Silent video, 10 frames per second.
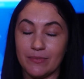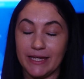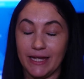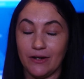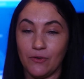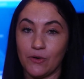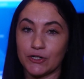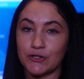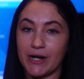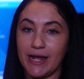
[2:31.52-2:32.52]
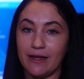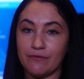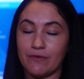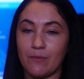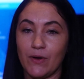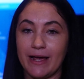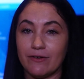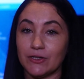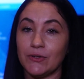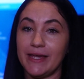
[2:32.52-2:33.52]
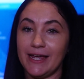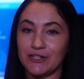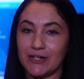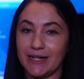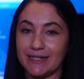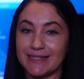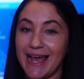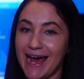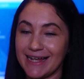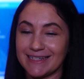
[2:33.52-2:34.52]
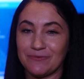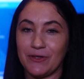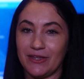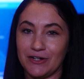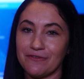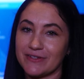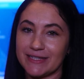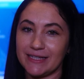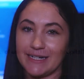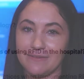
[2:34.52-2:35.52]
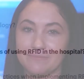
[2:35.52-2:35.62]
kit, or tray from whatever location it's at within your facility.